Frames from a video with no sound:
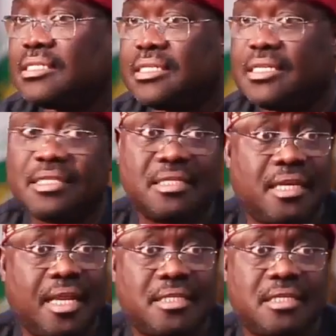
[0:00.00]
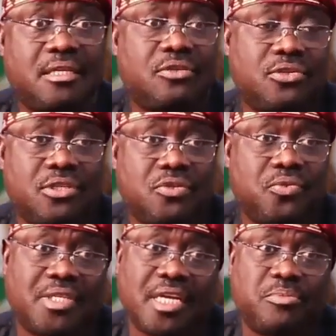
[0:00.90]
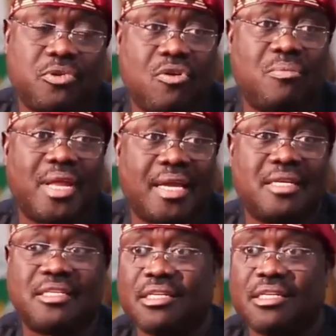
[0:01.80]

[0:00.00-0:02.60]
a central sterilization unit, which has become like a